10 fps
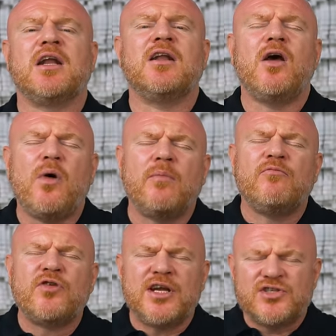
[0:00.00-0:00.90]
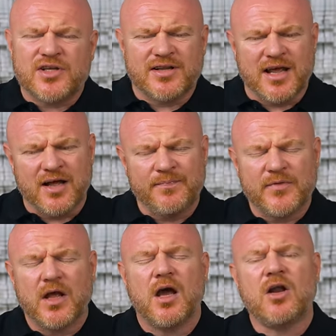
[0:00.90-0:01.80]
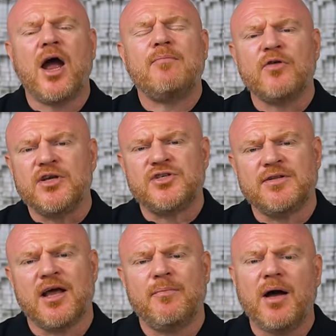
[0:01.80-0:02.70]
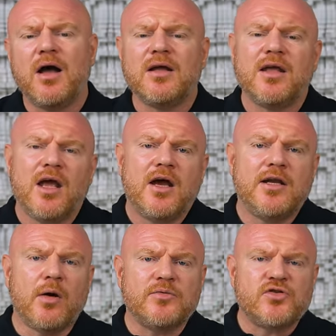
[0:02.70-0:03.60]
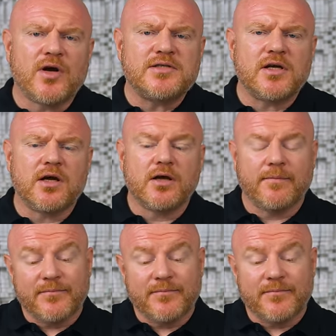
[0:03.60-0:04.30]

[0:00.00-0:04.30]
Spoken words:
And I know I'm reaching there, and I am reaching there, but you know, I'm trying to